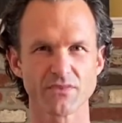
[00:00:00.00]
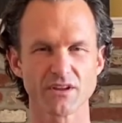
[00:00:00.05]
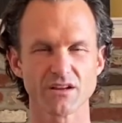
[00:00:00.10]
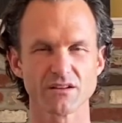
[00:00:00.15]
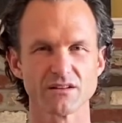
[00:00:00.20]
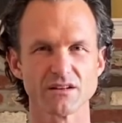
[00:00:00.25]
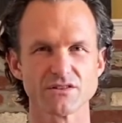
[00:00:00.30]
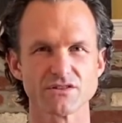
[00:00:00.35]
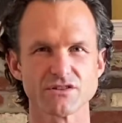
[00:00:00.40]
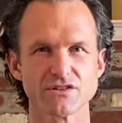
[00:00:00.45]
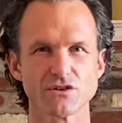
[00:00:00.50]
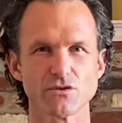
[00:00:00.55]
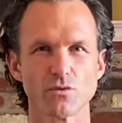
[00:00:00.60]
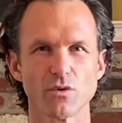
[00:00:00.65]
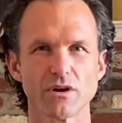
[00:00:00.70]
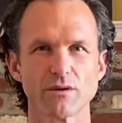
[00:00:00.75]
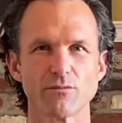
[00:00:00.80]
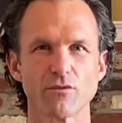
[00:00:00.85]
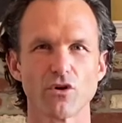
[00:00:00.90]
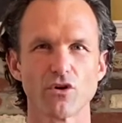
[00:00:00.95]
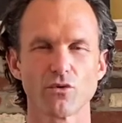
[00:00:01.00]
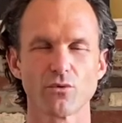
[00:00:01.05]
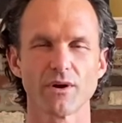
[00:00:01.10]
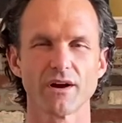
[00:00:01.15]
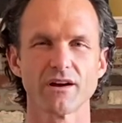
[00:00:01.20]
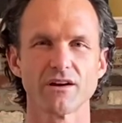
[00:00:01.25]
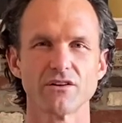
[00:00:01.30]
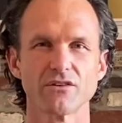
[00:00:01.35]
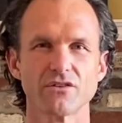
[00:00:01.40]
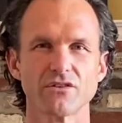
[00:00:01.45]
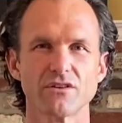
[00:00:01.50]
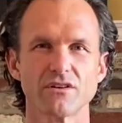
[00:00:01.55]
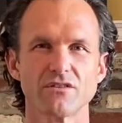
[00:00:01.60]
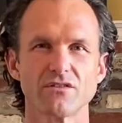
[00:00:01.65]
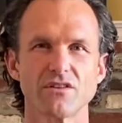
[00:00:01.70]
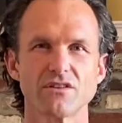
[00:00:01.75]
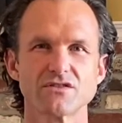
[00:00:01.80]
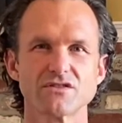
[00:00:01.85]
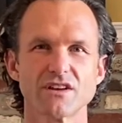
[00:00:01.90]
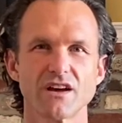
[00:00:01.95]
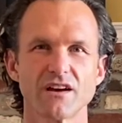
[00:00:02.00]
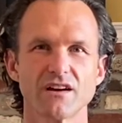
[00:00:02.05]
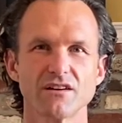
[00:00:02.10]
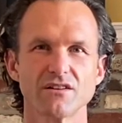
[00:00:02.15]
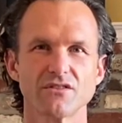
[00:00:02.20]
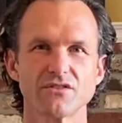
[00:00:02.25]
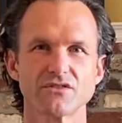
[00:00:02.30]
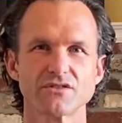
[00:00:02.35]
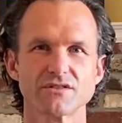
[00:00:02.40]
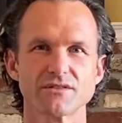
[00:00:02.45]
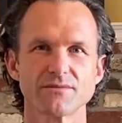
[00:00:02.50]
Let's do one more round of the sound.